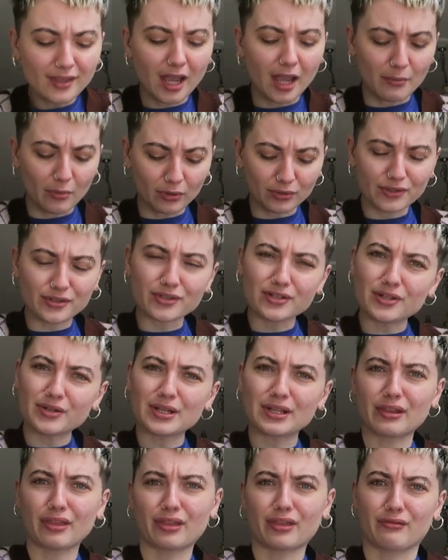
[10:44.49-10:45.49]
I'm also
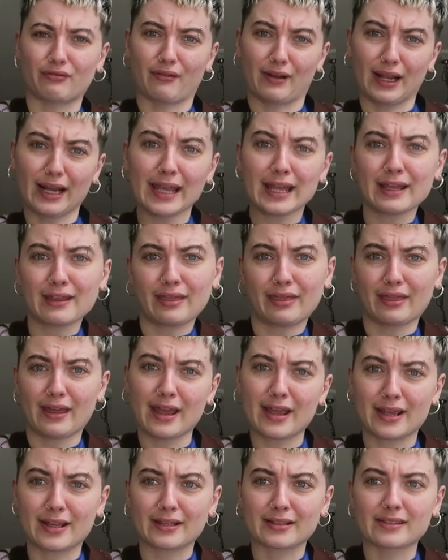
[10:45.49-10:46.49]
doing thrilling
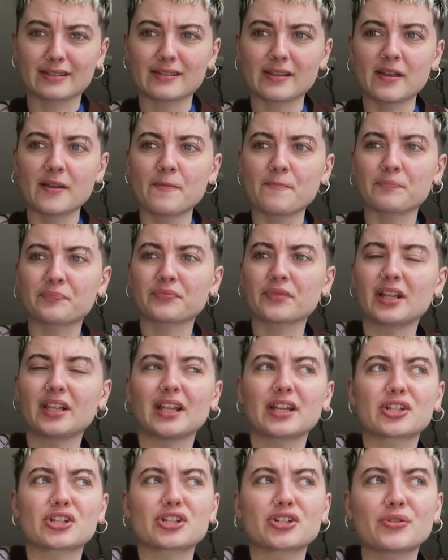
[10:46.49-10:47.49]
things
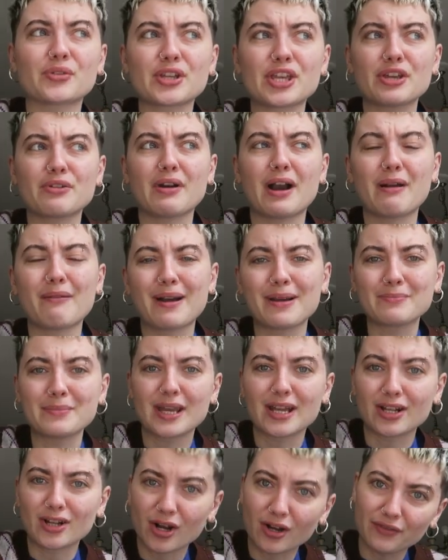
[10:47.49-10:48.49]
like showing you how I
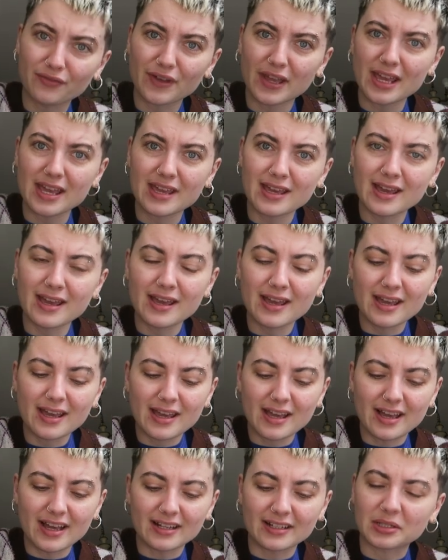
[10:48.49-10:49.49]
make coffee
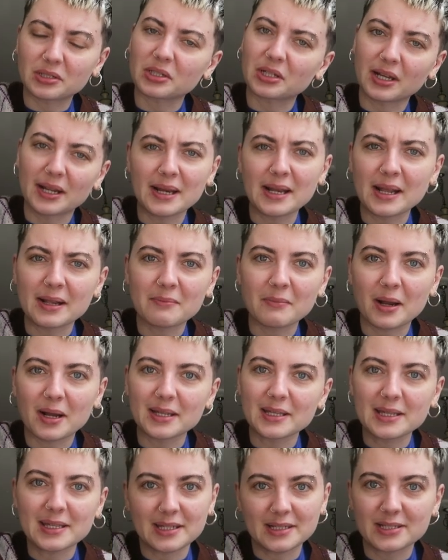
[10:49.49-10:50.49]
and cleaning
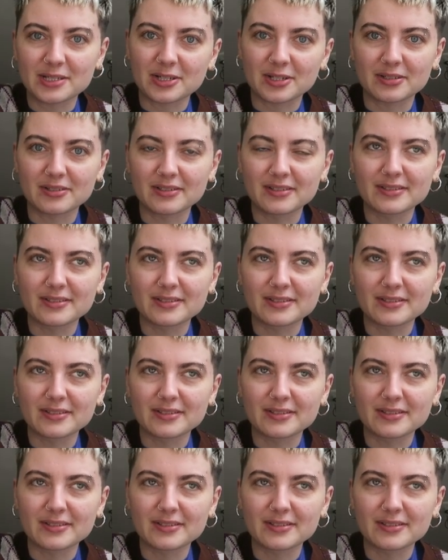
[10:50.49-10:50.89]
my kitchen.